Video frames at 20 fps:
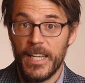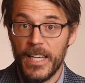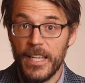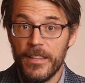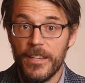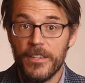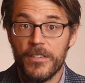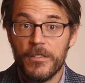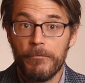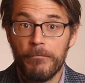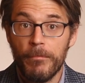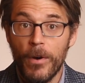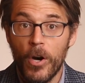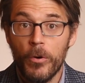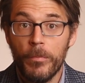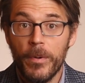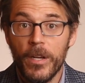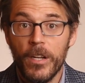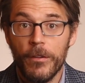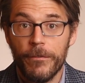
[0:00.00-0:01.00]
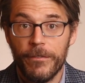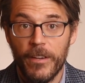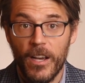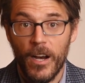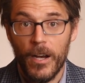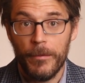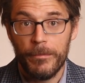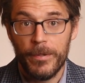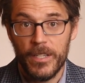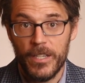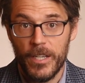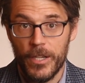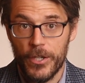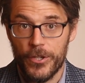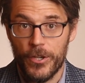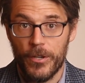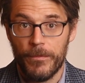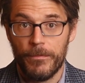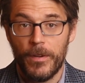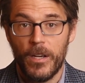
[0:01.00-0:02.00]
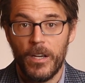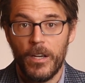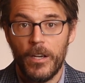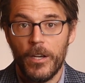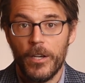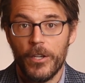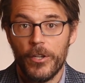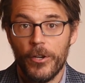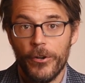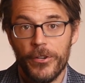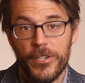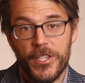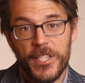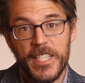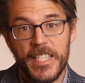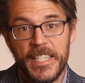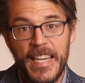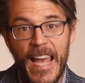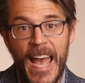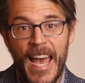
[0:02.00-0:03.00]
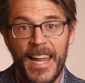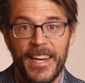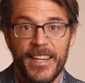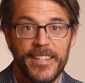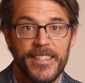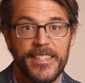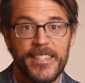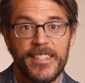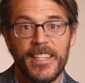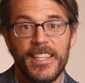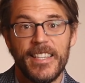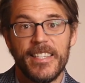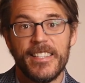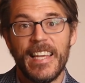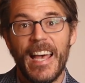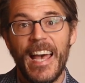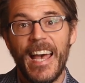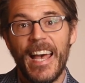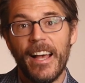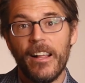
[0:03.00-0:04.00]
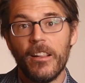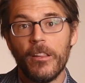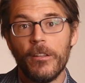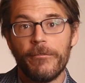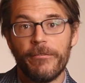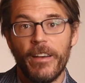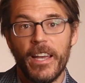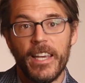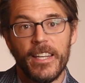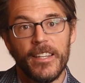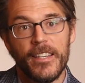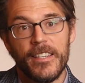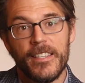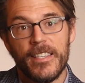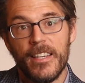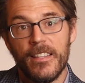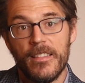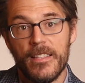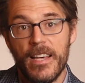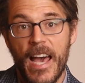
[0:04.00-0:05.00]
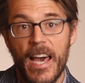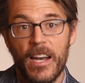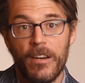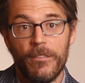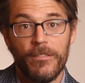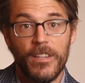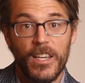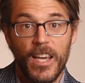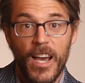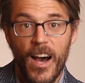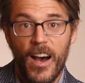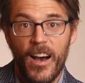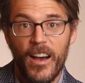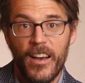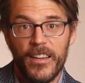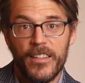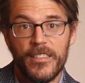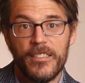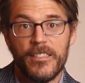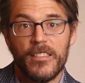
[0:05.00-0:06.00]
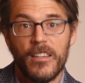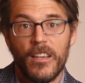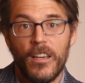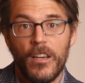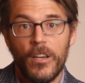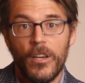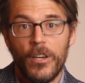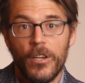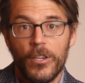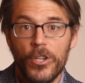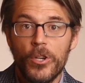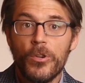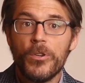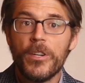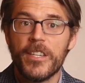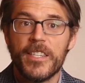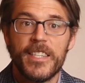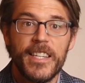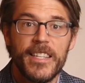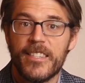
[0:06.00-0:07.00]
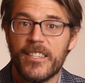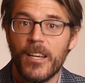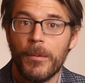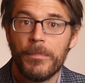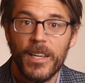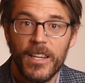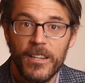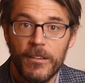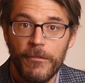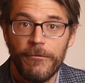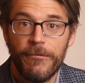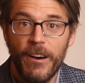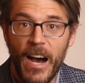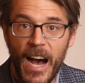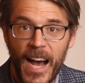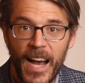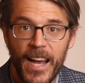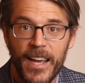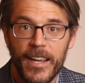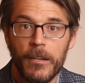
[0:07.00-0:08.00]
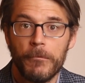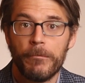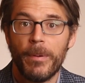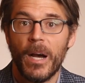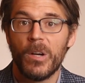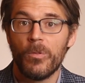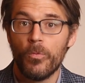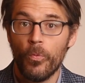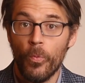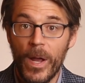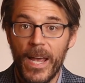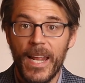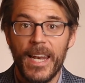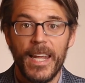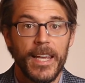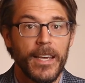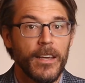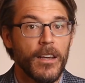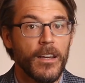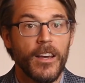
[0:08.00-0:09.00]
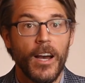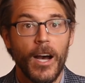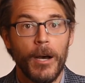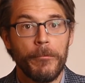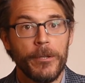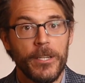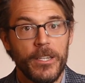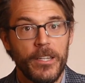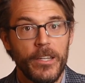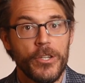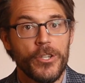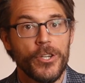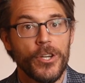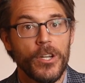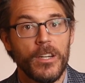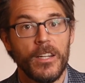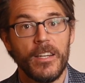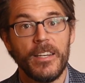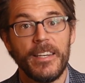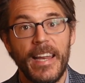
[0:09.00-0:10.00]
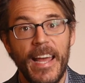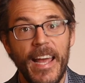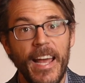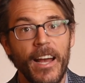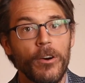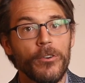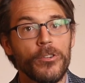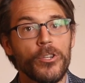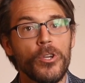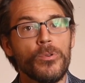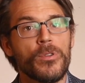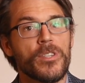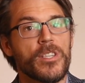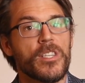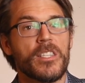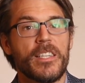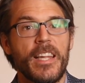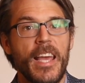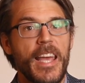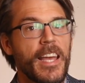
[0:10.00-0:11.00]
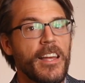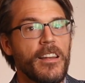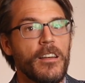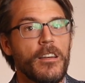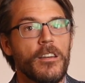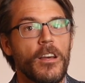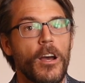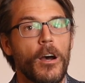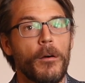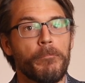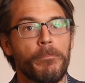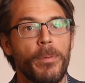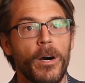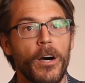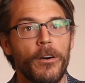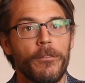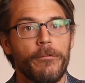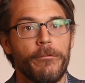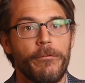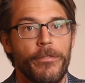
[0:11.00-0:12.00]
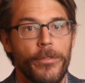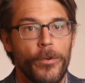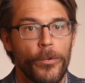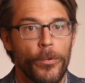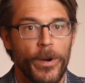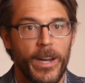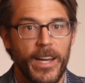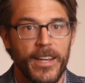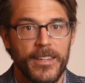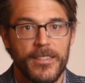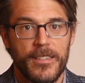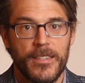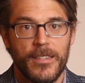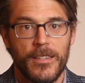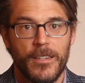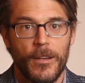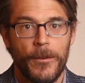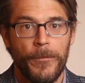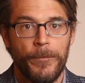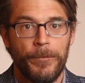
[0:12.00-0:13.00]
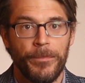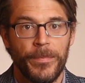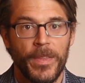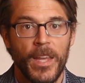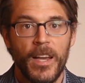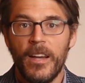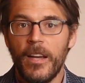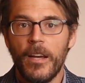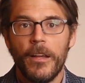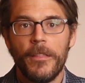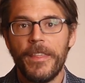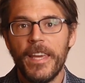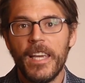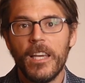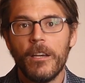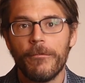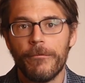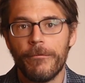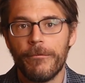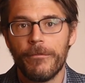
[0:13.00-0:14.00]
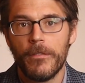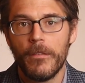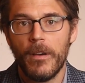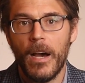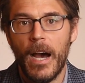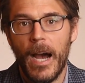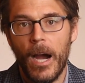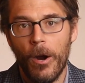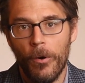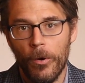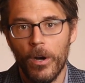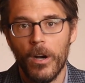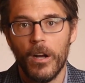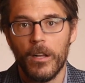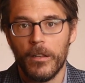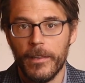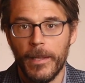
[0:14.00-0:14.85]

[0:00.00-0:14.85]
In this moment of competition, your status is elevated to that of the gods. You just did something divine by winning a competition, and now you stand above the rest. Think of our